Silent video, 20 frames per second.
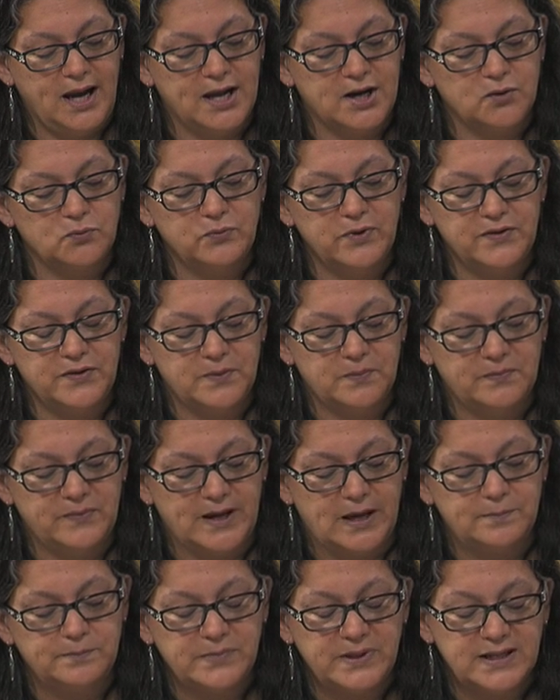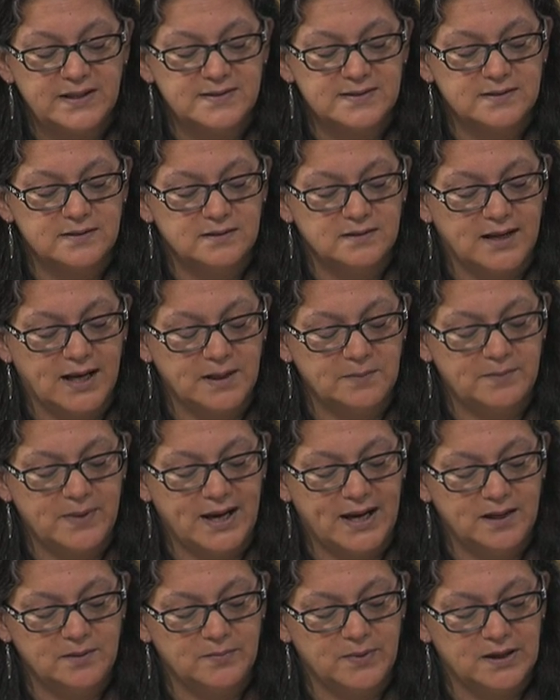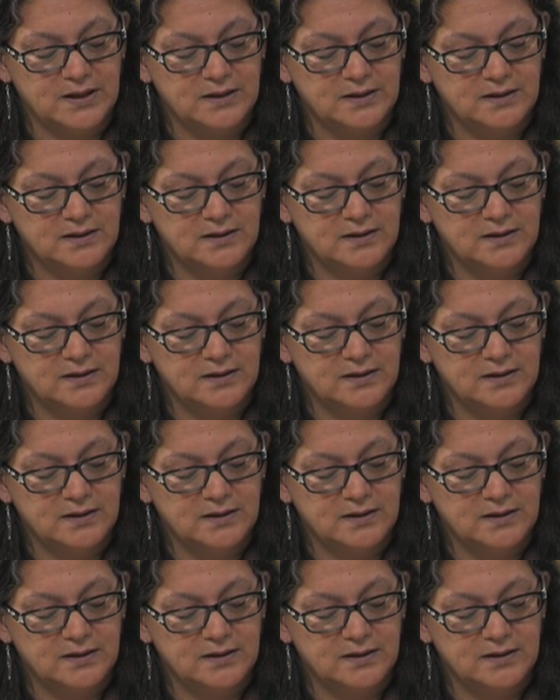and a rhythm that beats like magma.